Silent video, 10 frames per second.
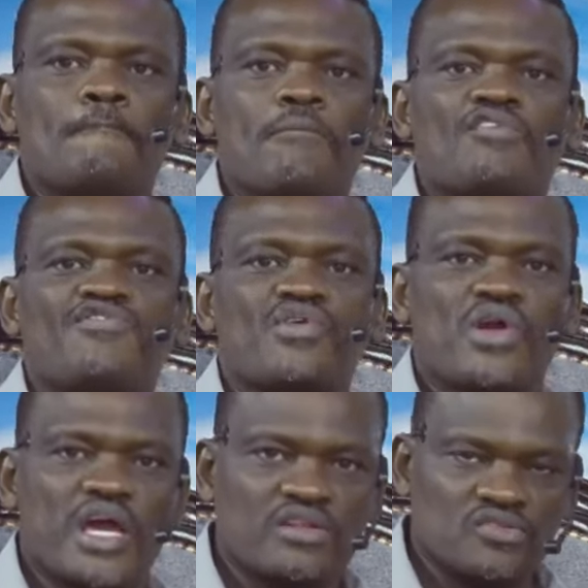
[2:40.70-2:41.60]

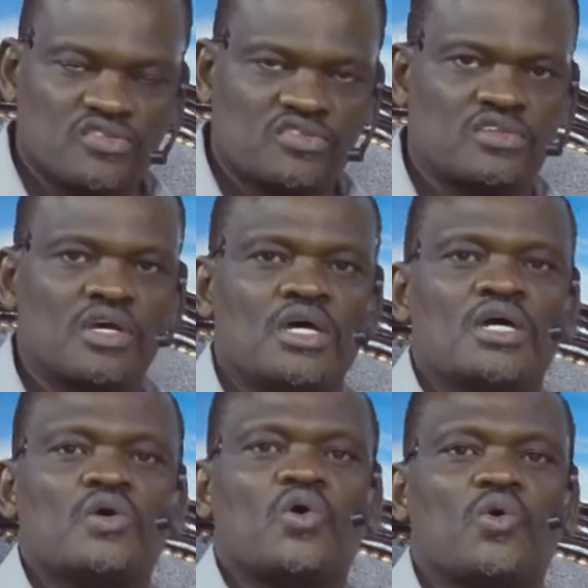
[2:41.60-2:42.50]
friends,
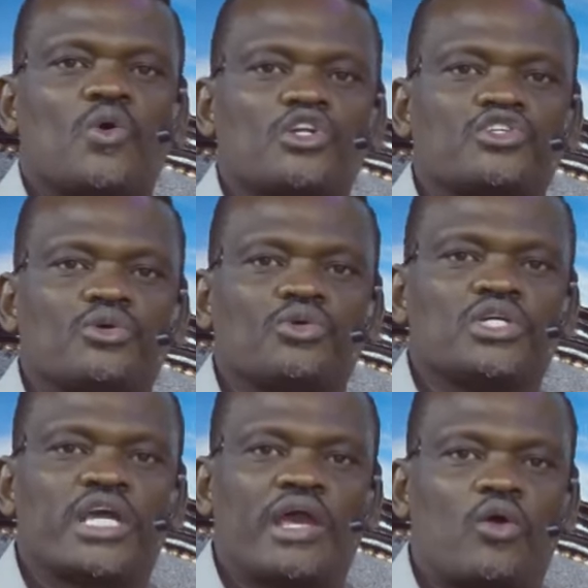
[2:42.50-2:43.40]
or what you
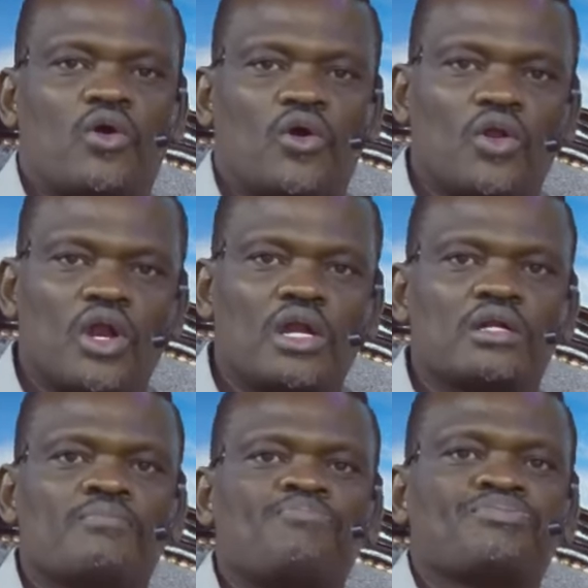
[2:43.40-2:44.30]
would
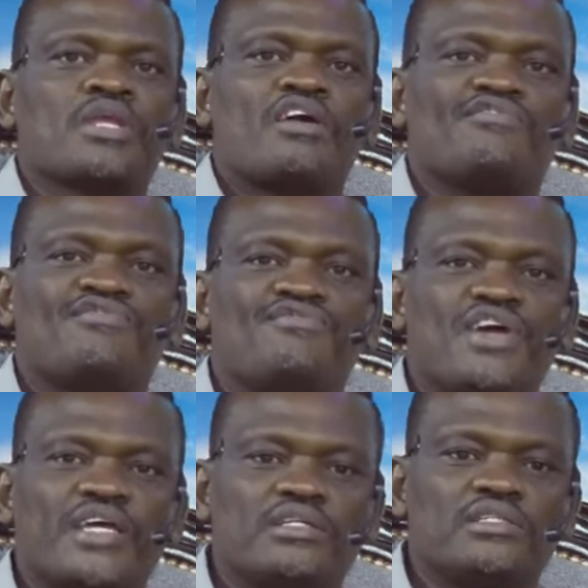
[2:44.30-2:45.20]
call
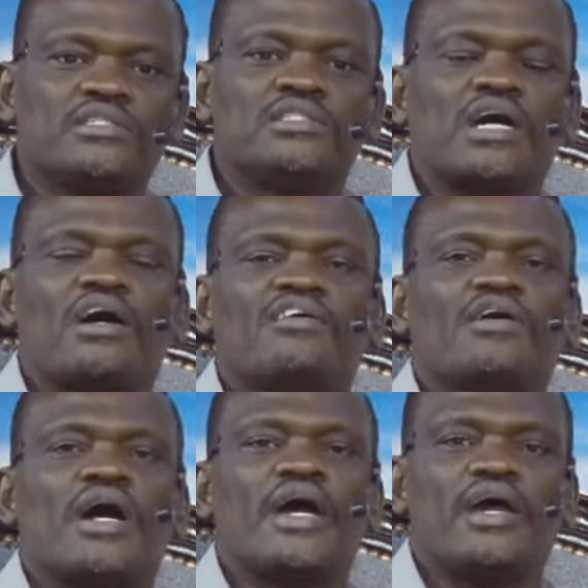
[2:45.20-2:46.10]
veiled
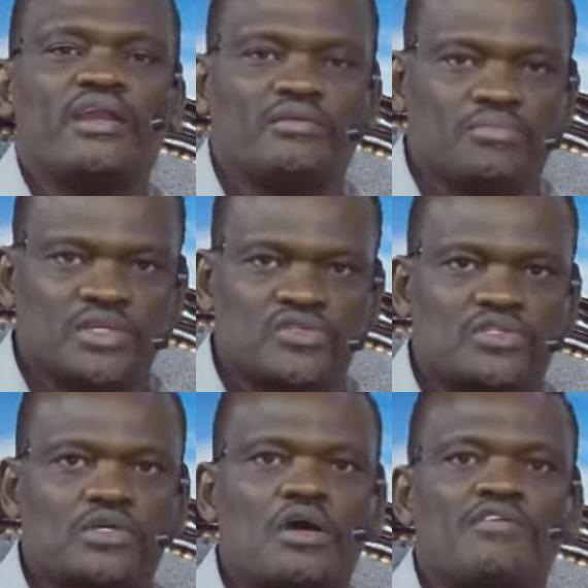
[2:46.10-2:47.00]
enemies.
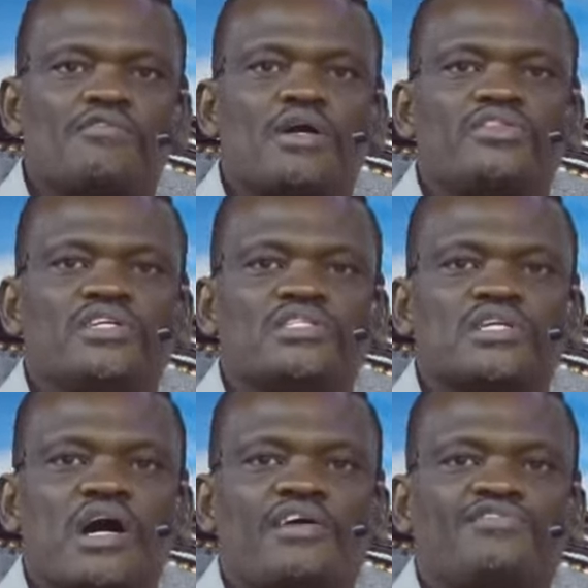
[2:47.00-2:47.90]
These
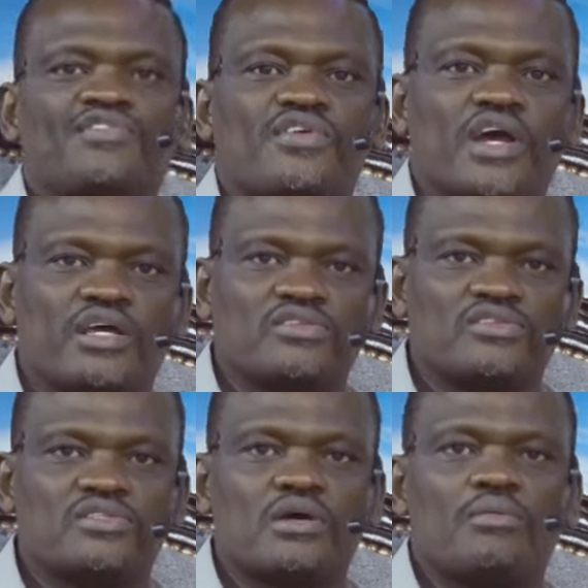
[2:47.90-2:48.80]
are
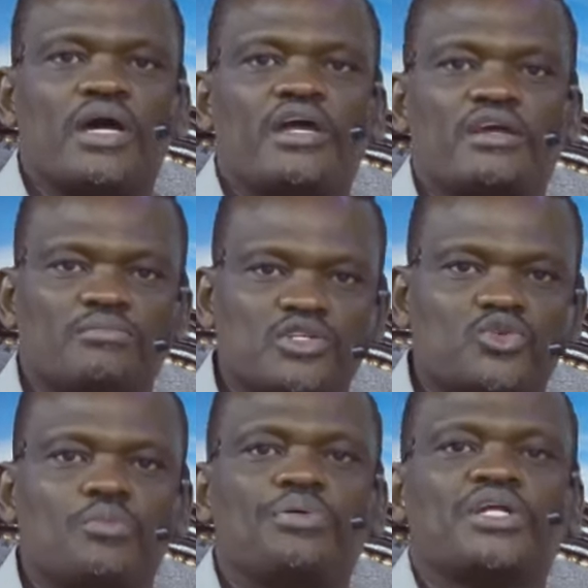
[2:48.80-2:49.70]
friends, enemies who
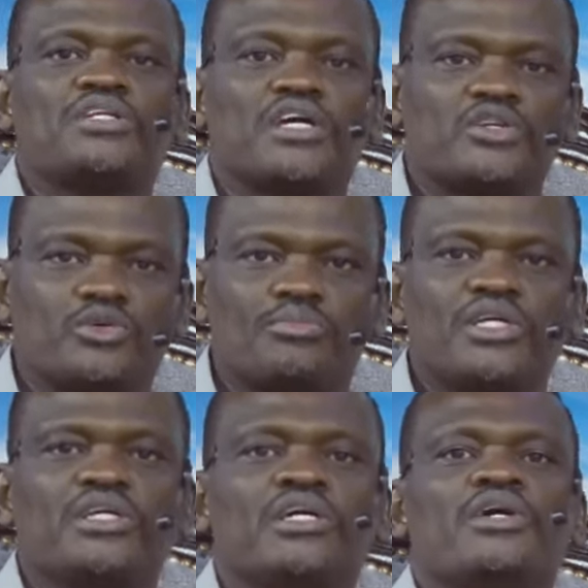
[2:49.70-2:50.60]
pretend to
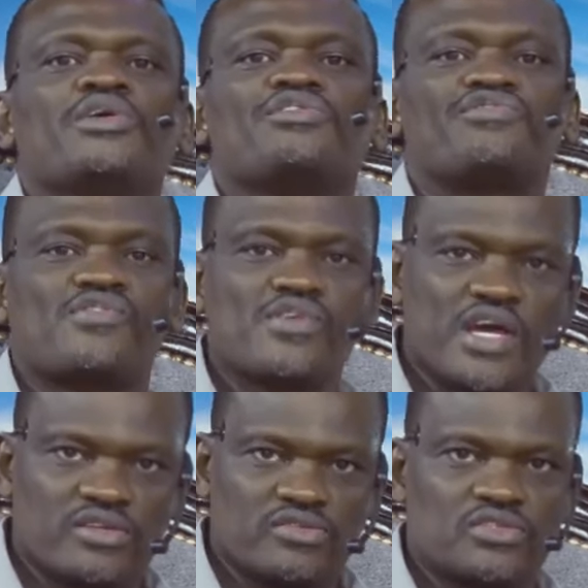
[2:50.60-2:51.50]
be
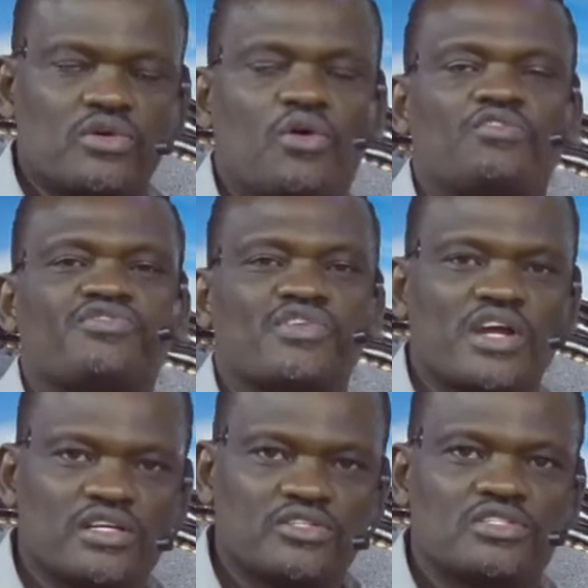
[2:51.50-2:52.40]
friends, or
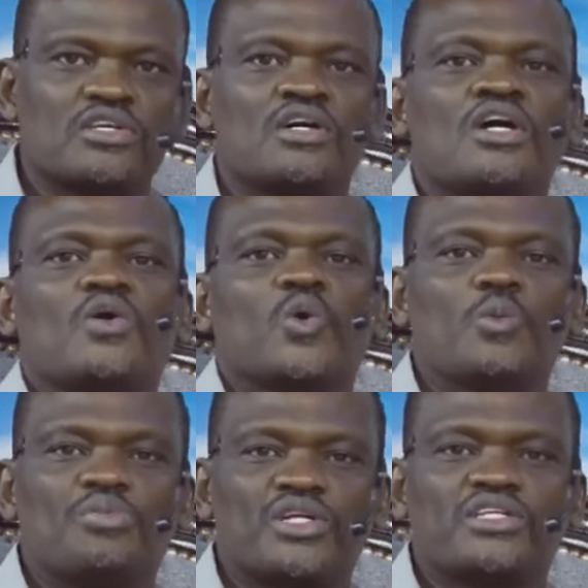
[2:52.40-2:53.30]
friends who
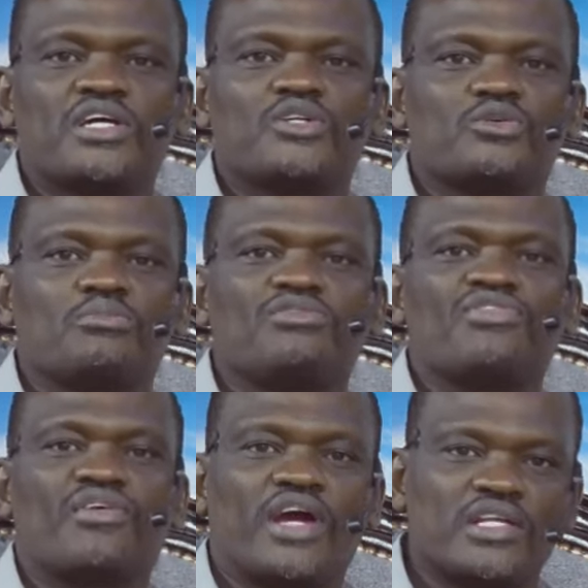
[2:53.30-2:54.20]
pretend to be
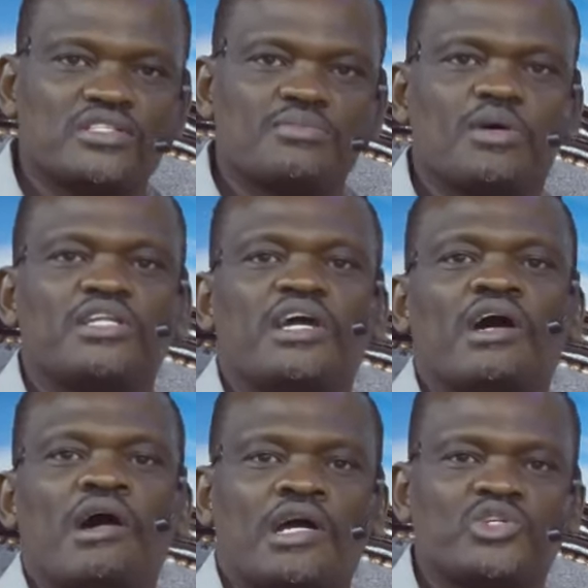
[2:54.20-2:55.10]
friends, but they are
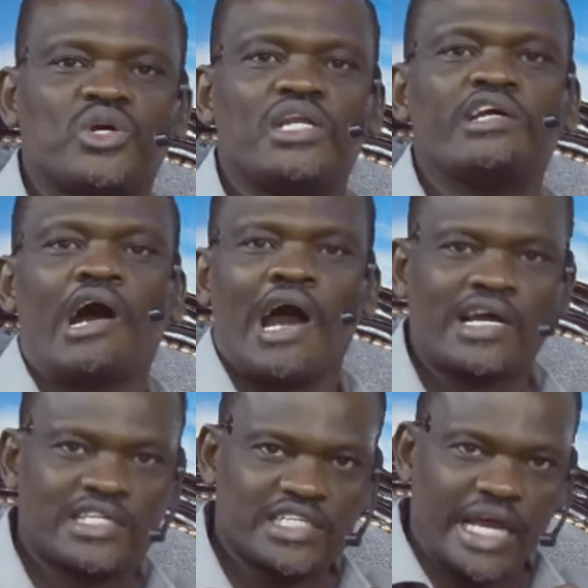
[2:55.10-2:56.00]
actually
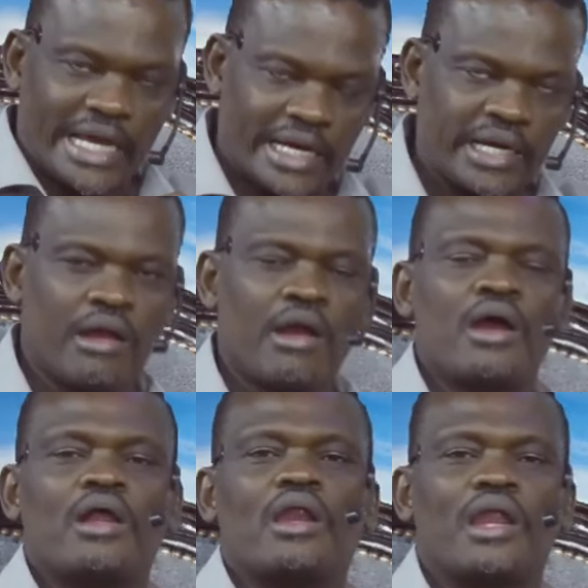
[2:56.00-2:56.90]
acting
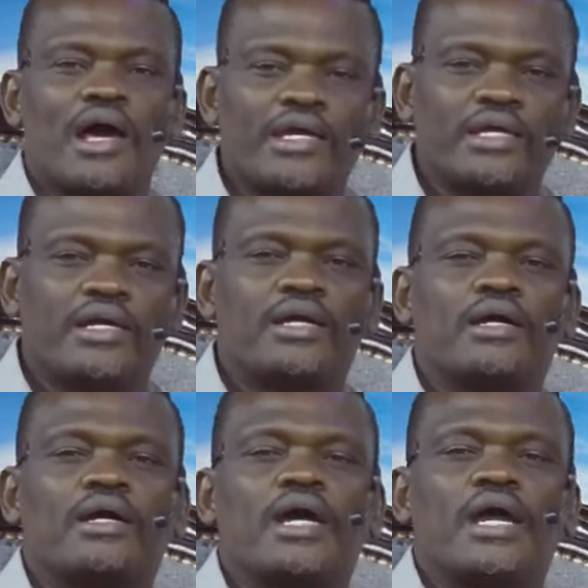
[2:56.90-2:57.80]
like
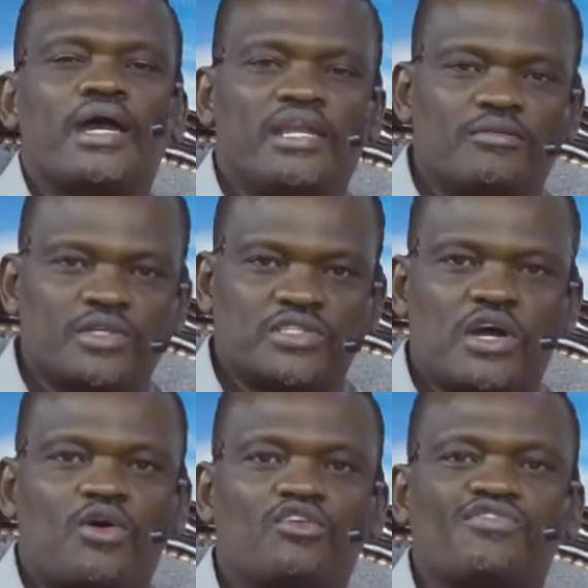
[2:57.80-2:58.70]
enemies. They are
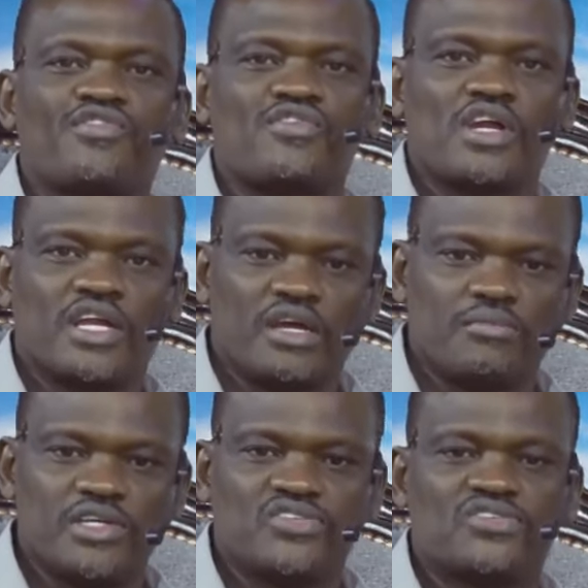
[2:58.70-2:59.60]
called
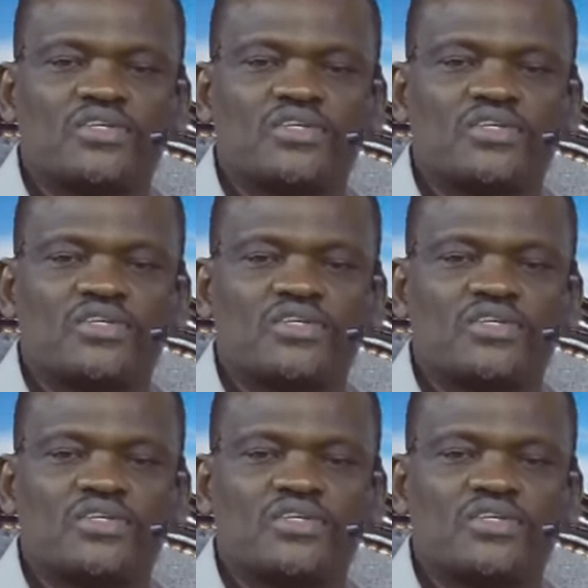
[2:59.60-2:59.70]
frenemies